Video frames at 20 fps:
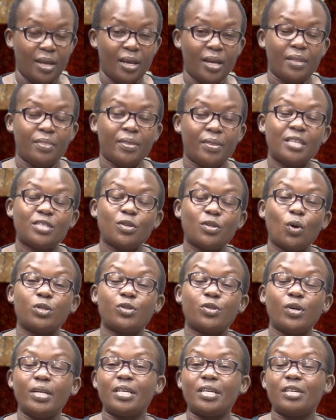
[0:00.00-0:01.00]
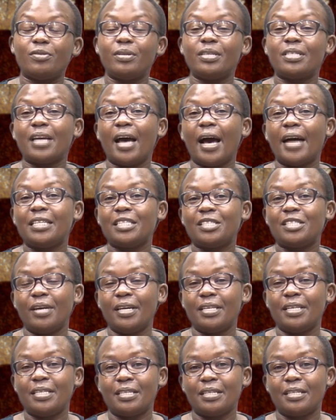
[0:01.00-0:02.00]
There's also increased heart
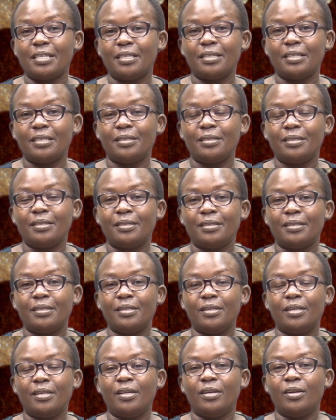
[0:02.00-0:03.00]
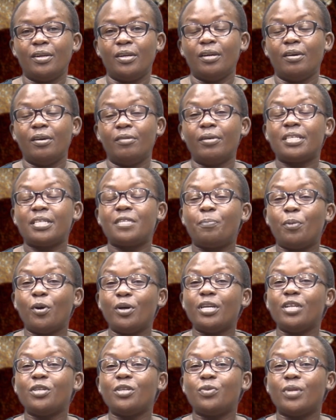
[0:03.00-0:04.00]
rate,
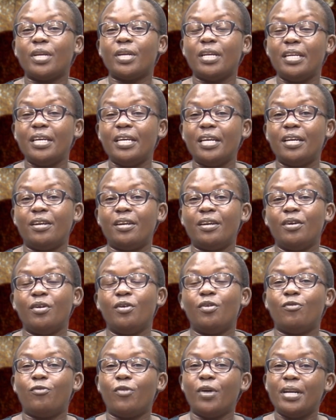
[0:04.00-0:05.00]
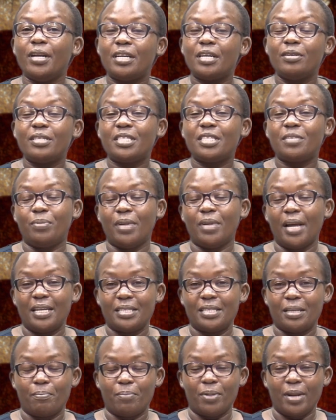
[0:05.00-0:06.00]
responding to the need for increased blood
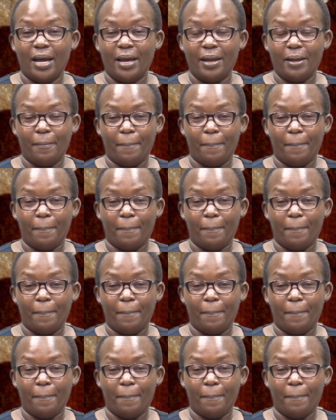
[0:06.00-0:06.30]
supply.